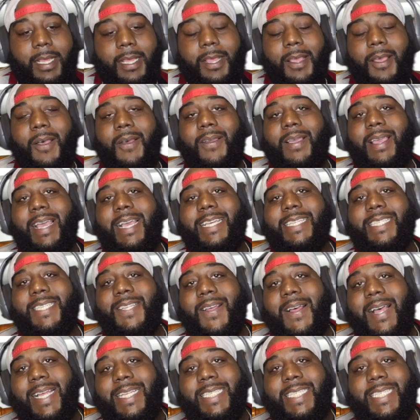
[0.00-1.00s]
Okay,
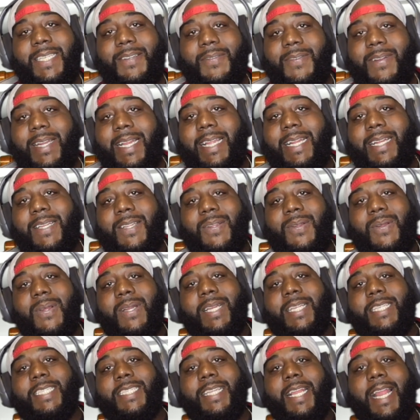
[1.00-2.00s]
so I see what they doing.
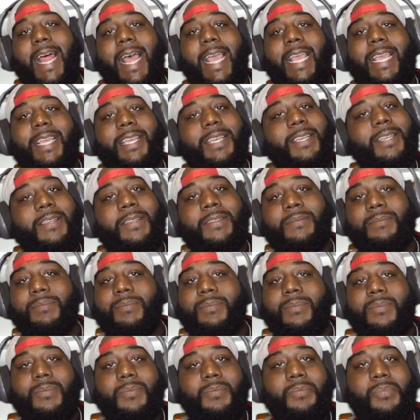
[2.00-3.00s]
It's like,
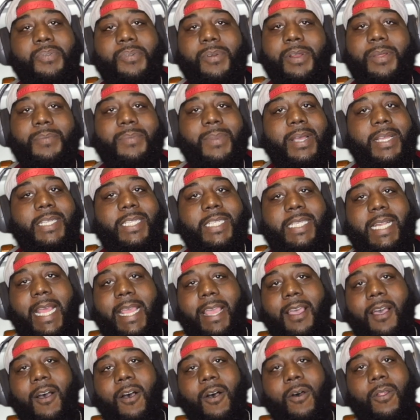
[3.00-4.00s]
pretty much they
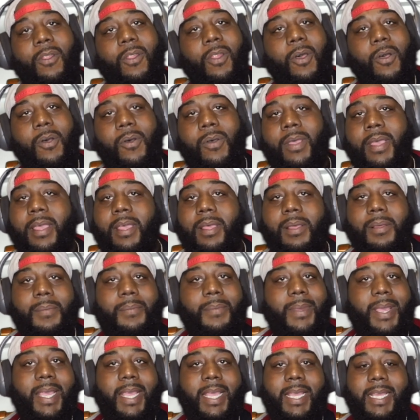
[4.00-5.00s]
all on him,
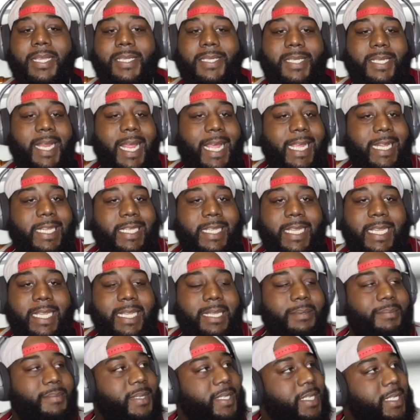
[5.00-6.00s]
man. It's like
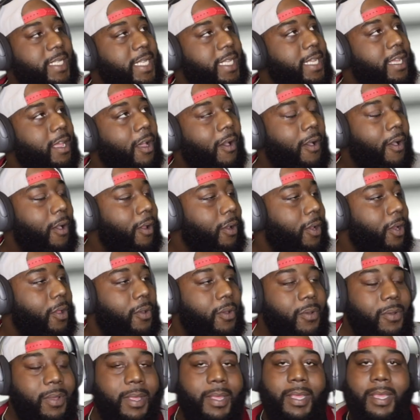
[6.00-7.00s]
TMZ all
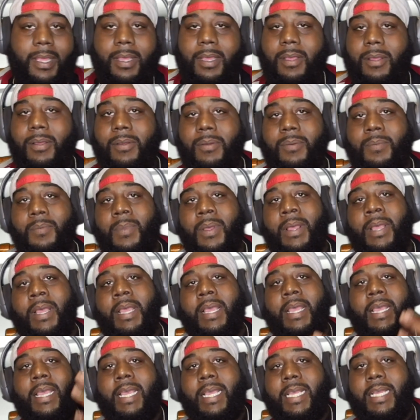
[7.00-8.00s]
on him.
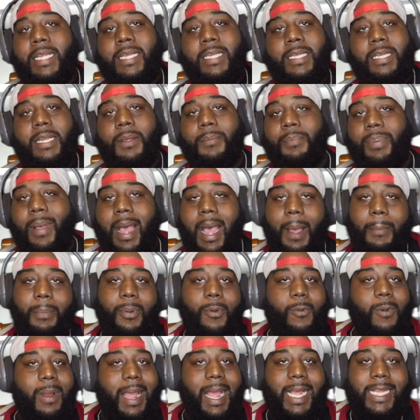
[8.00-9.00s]
The
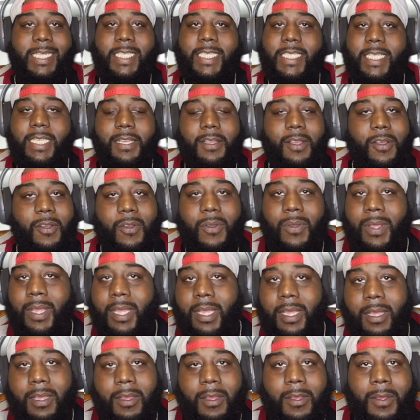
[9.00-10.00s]
paparazzi on
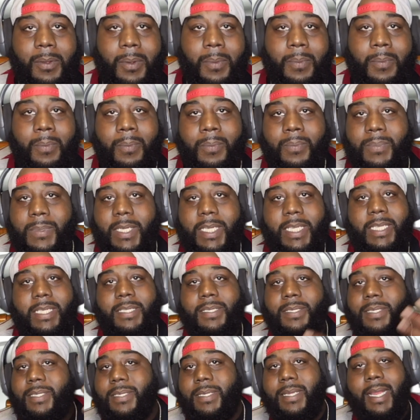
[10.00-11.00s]
him.
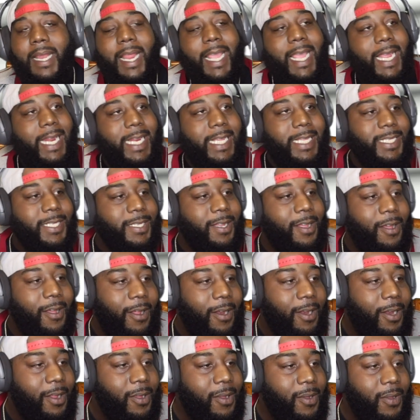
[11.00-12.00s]
These ladies
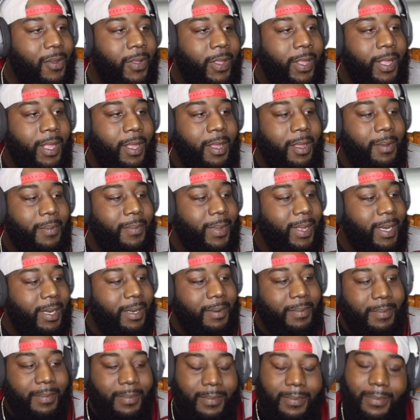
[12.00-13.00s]
all on him.
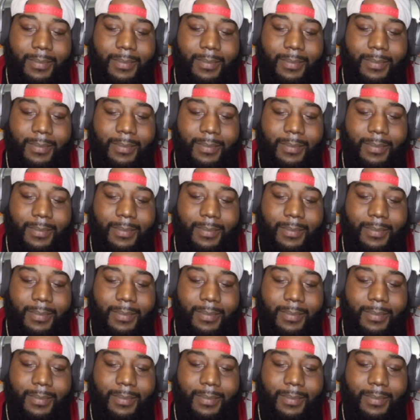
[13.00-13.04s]
And...